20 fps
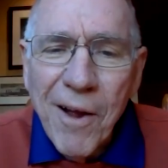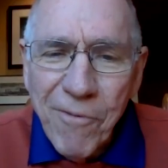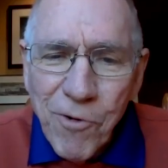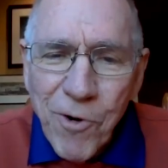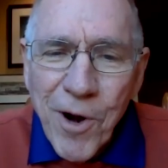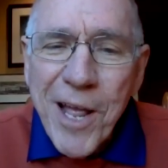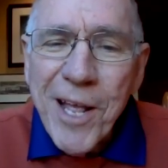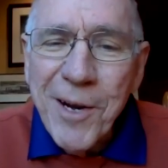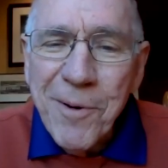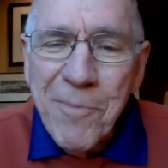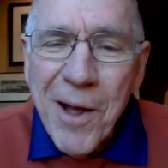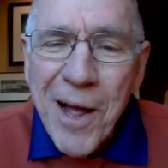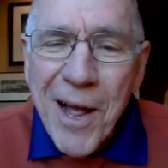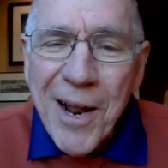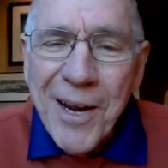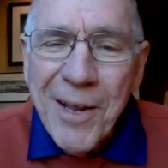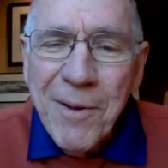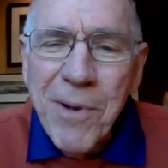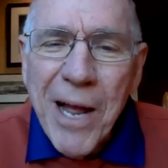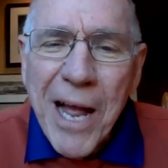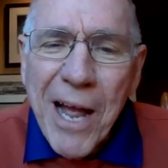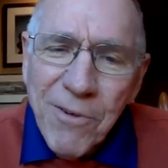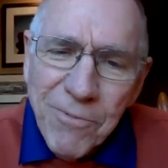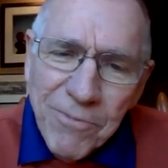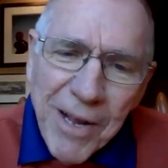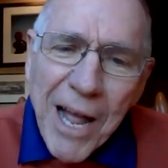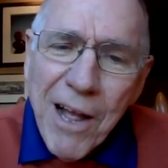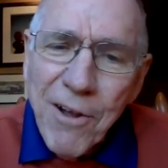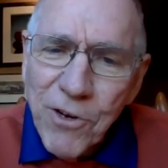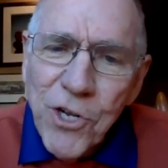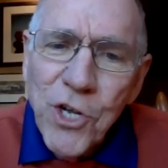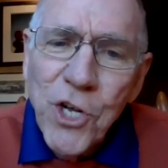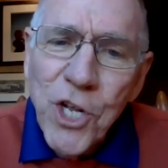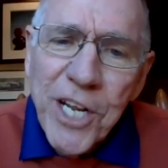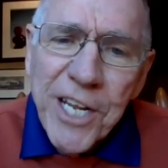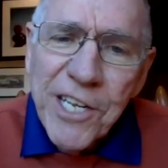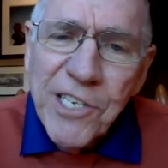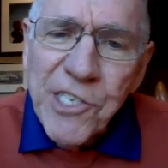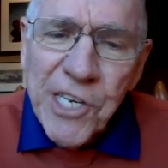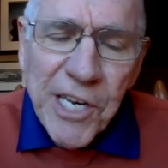I've read about him. How
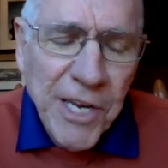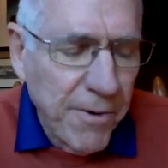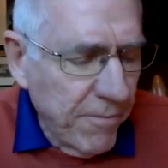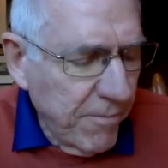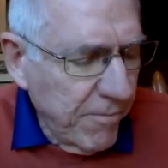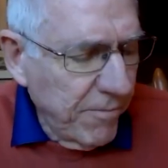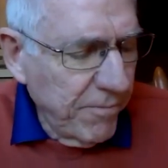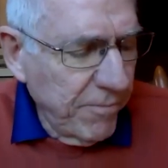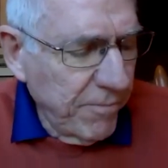good is he?